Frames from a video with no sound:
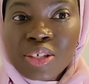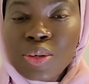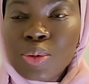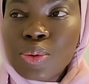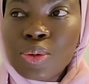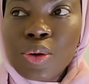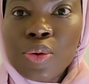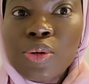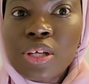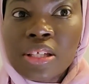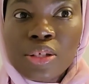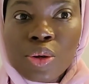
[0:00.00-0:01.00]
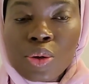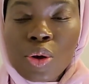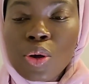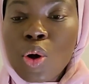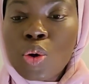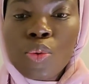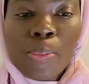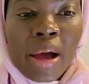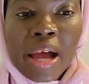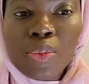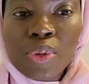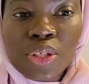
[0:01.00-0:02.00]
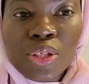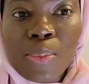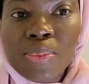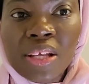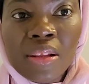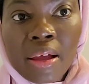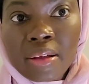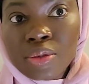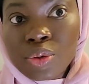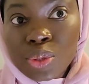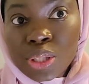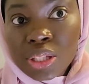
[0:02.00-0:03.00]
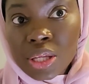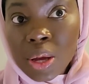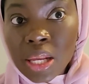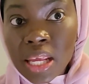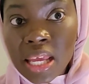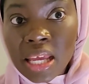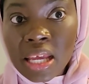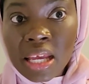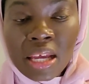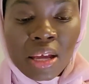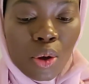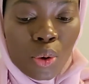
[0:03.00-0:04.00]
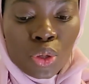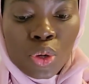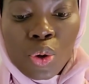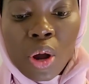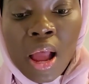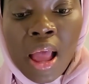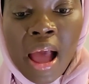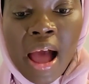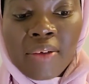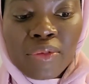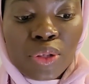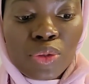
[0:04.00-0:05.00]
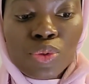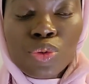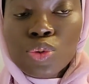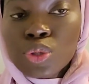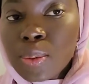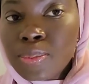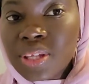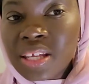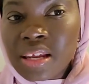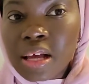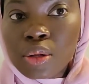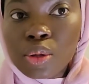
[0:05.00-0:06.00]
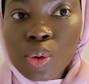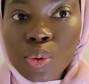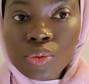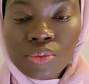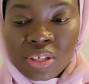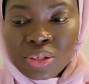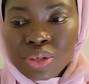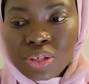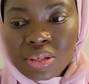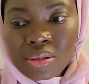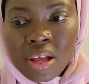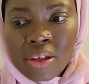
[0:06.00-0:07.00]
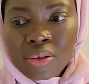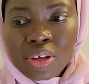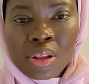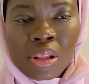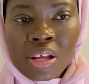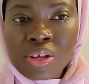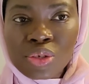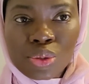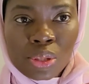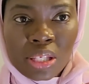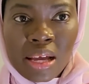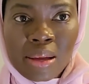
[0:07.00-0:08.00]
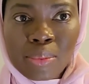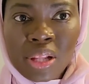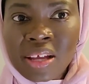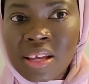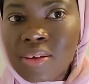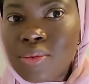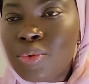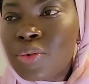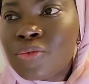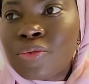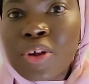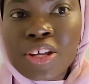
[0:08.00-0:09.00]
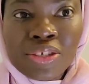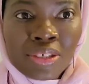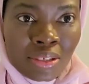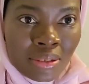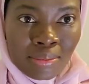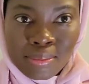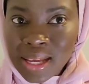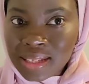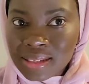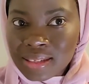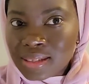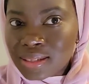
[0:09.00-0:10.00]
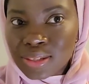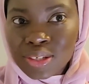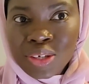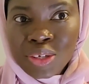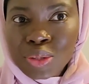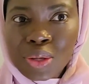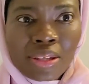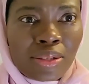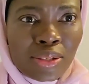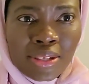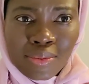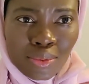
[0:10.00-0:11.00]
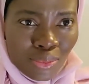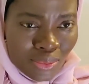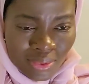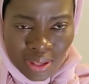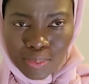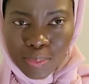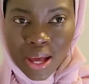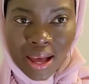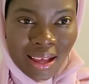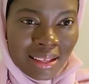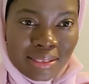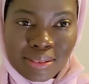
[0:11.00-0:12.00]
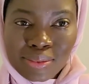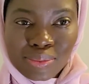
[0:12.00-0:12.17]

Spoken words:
You know, if you're not occupied with something like you're studying or you're having to do something alone, it's just like your leisure time, like a refreshment. Get yourself, come on.